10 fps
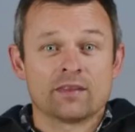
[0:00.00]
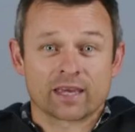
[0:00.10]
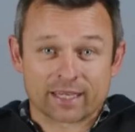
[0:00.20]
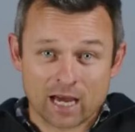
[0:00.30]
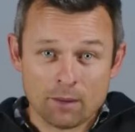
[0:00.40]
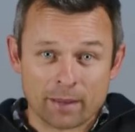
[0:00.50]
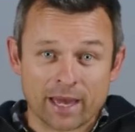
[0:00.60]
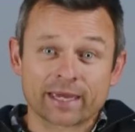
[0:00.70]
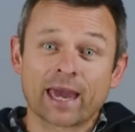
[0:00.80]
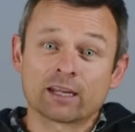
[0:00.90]
and then come
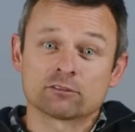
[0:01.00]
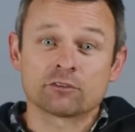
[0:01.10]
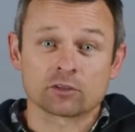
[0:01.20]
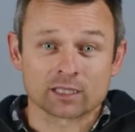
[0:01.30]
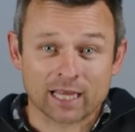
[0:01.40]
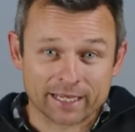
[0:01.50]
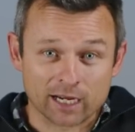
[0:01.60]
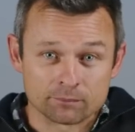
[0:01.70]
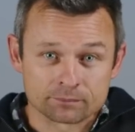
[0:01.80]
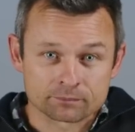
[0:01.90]
back and review
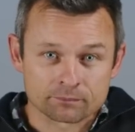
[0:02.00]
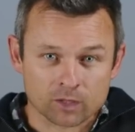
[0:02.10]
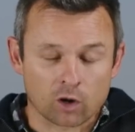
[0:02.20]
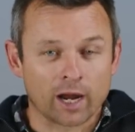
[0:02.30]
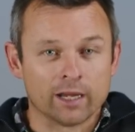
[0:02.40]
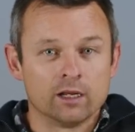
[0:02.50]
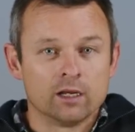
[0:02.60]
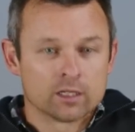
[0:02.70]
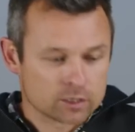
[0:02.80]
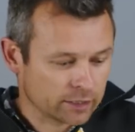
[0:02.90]
later. All right,
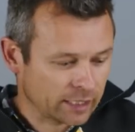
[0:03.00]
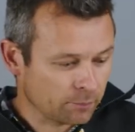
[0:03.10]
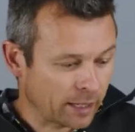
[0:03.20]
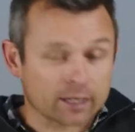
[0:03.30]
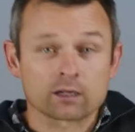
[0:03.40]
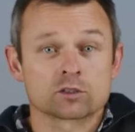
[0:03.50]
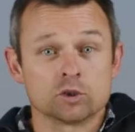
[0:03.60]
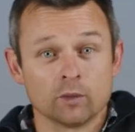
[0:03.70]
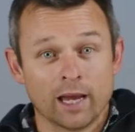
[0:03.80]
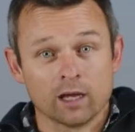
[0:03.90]
so getting back
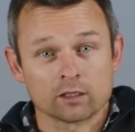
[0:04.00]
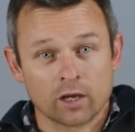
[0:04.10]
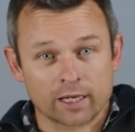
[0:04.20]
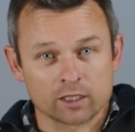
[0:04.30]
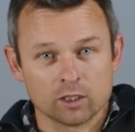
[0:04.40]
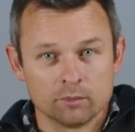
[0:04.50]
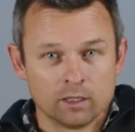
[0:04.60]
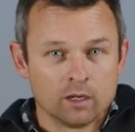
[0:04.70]
to our light globe.